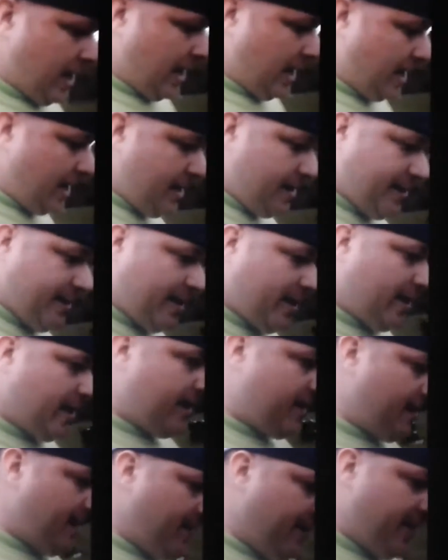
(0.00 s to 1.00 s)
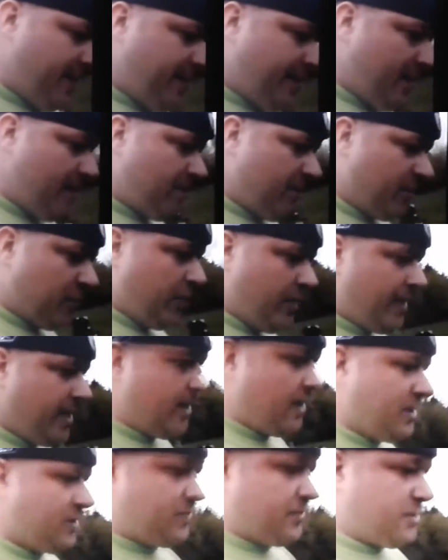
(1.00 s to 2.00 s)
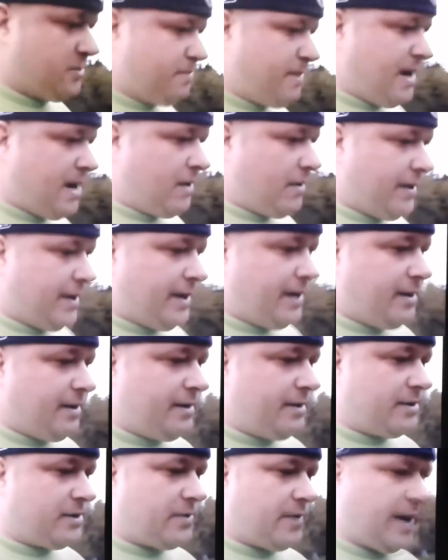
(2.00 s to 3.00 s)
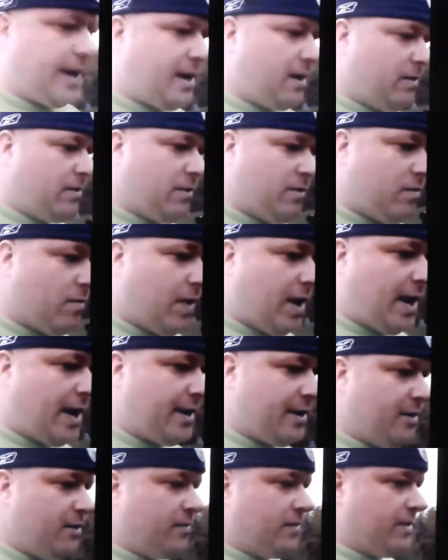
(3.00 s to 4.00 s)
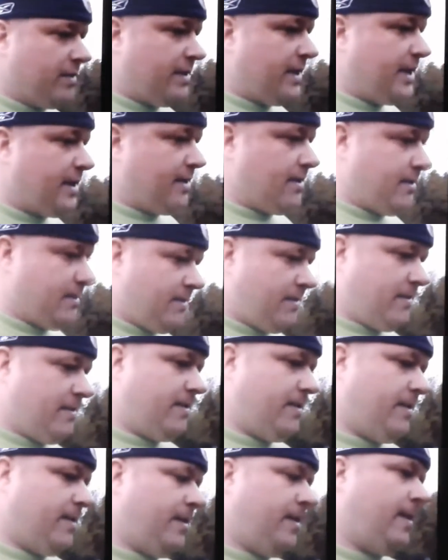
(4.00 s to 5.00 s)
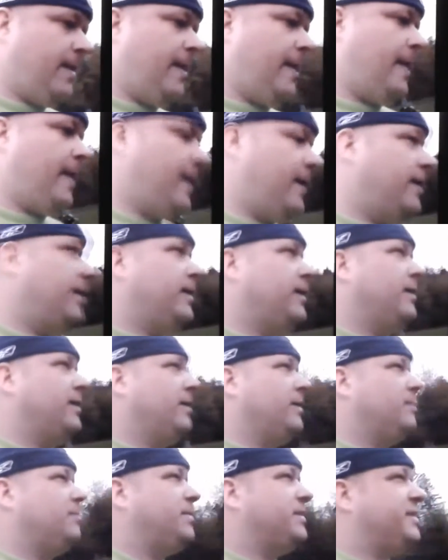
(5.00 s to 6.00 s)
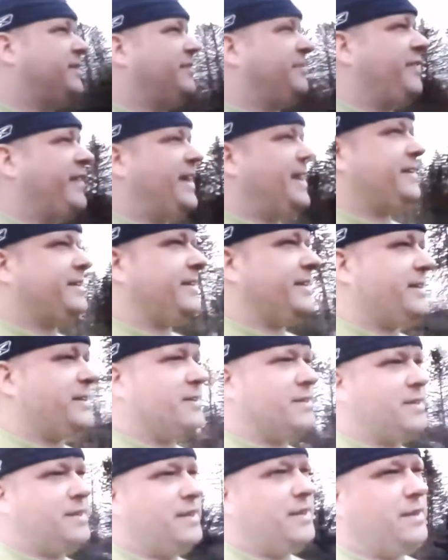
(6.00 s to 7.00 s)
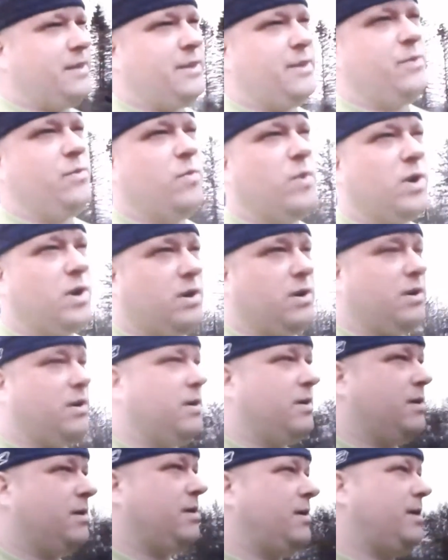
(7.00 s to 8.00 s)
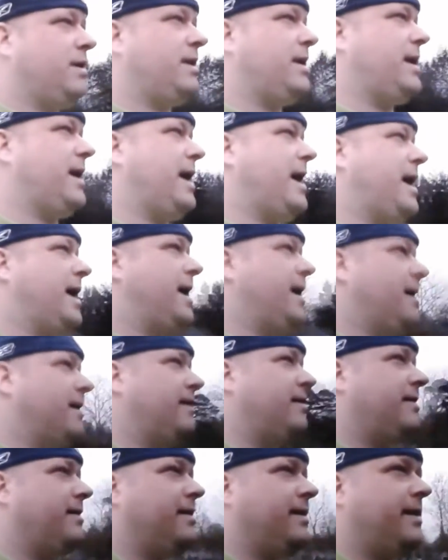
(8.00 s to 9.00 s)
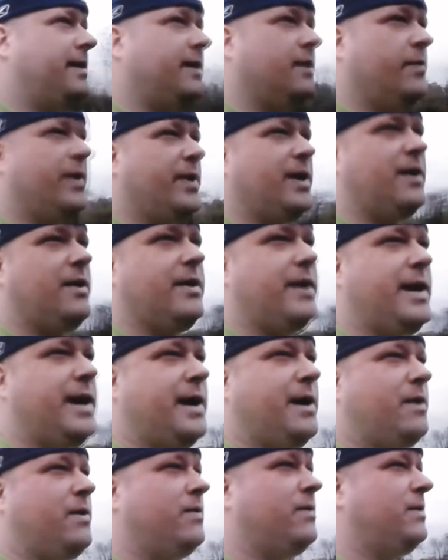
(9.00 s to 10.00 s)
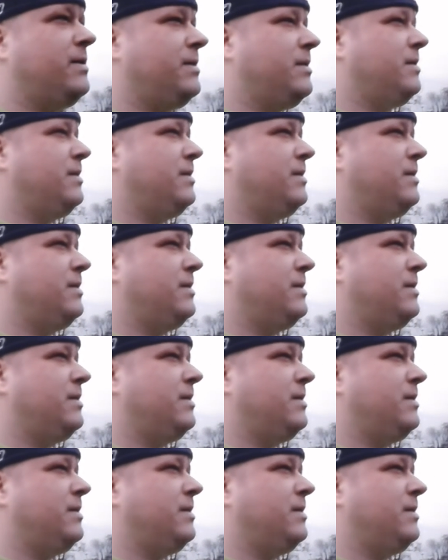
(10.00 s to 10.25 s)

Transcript: I thought everything between us was buried, so I don't know why you were there. But the fact is, you were, and here we are now.